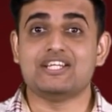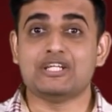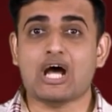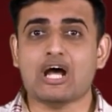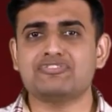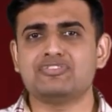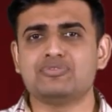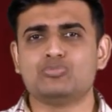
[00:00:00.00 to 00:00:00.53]

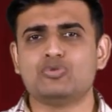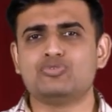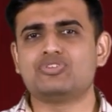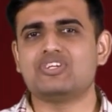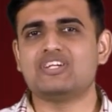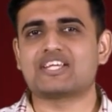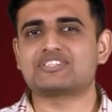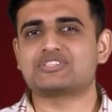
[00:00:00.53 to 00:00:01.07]
now if you move
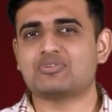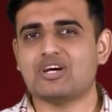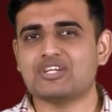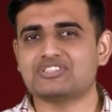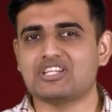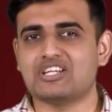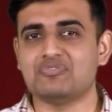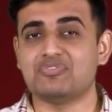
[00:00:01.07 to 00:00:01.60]
to the next
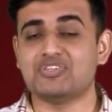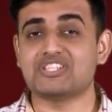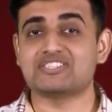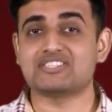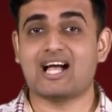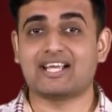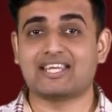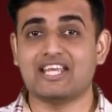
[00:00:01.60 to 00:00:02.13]
question, which
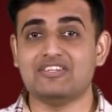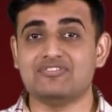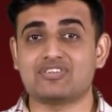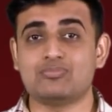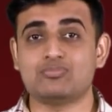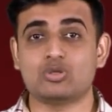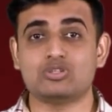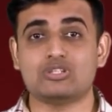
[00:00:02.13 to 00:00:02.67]
is again
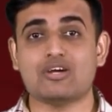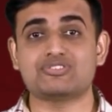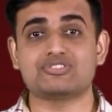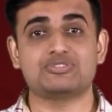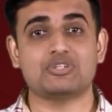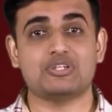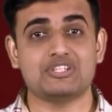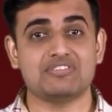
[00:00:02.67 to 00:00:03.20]
from
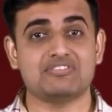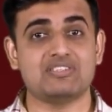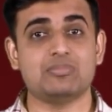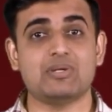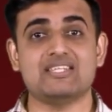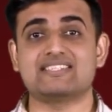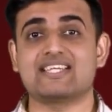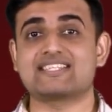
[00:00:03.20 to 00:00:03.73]
2021 mains